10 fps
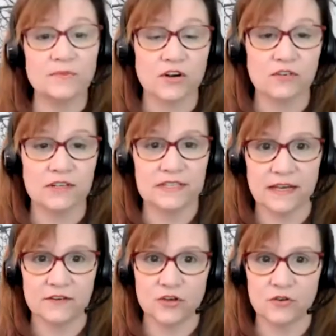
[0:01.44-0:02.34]
Geralyn
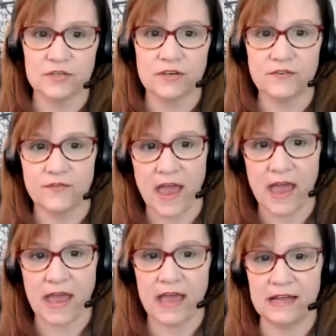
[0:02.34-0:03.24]
St. Joseph,
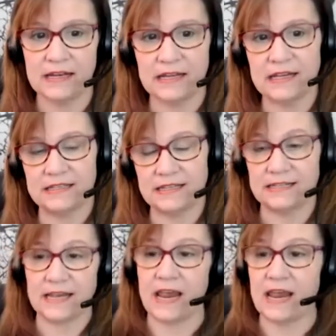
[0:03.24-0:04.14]
and
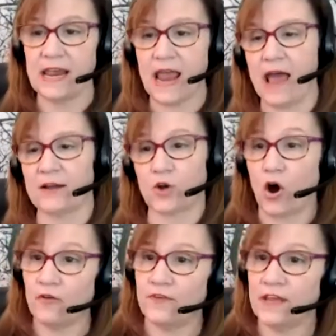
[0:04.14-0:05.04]
today at
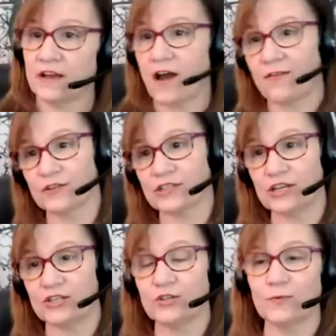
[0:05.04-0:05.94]
Coffee and
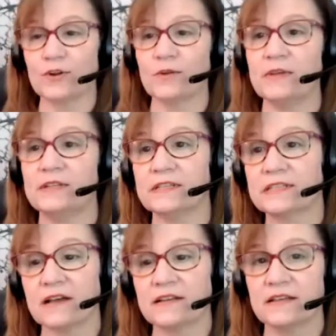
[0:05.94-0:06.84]
Conversation, we're going to be
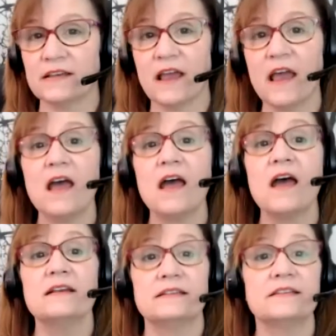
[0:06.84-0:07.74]
discussing
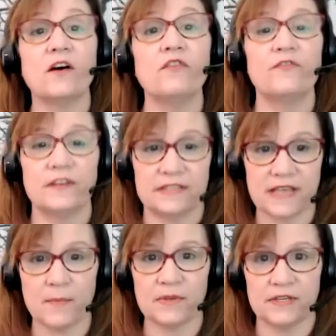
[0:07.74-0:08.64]

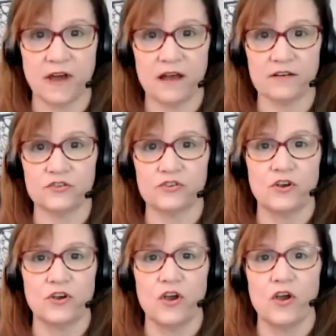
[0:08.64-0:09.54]
self-sabotage,
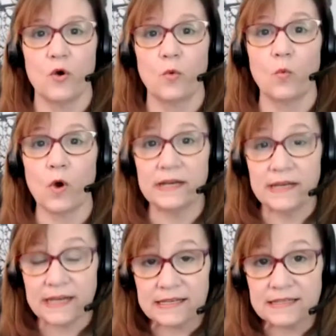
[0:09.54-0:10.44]
what it
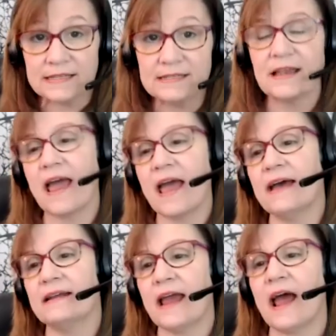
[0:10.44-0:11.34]
is,
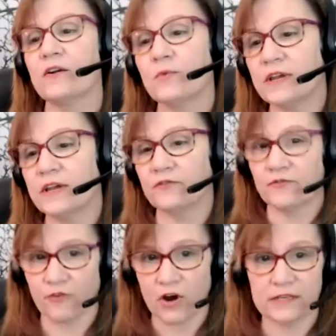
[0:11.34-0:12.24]
and how do we
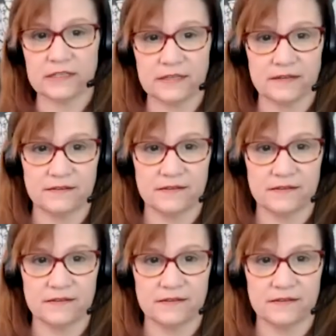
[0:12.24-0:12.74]
confront